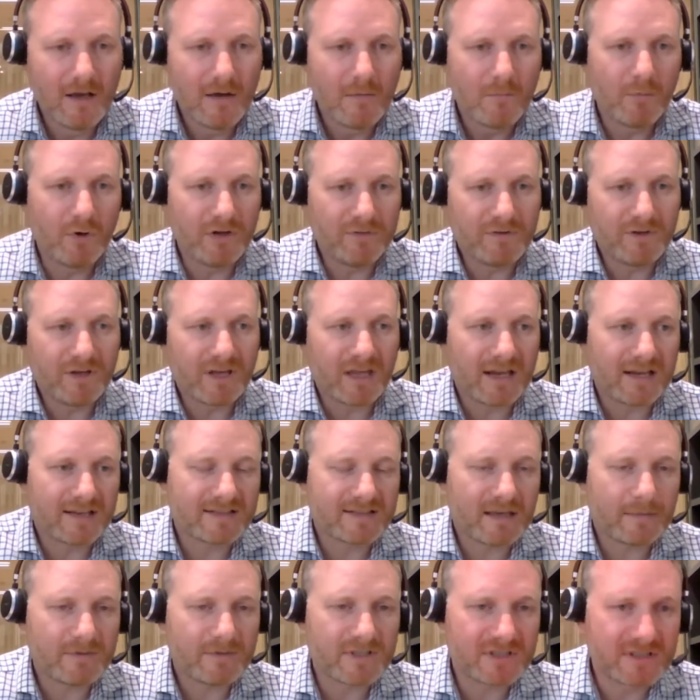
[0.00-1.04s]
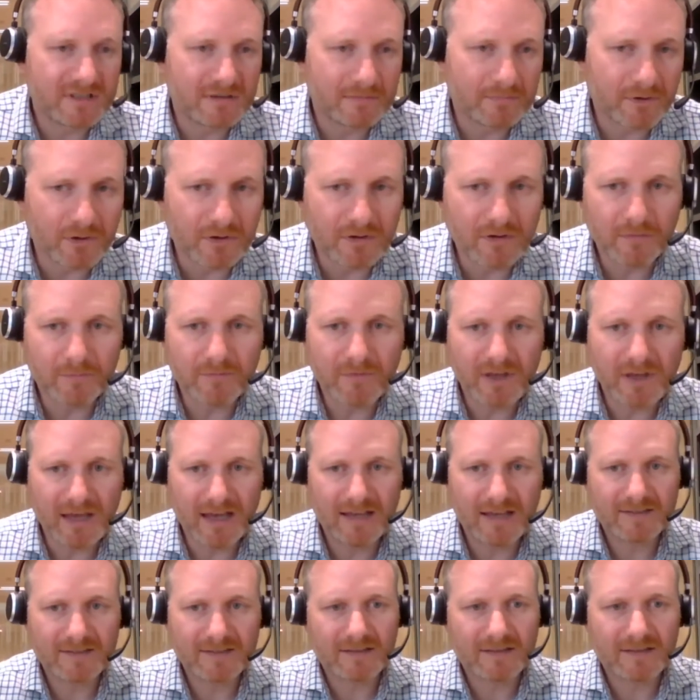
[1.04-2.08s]
But if you get accepted to the program,
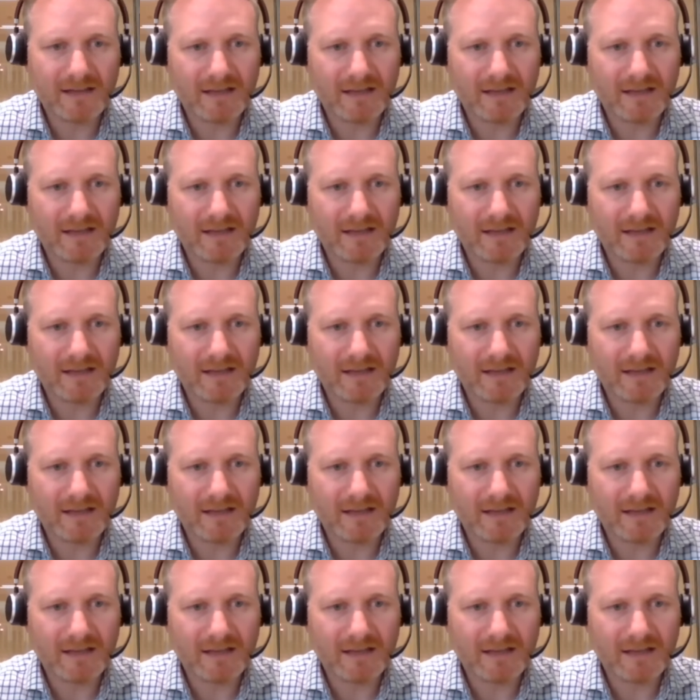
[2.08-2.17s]
yes,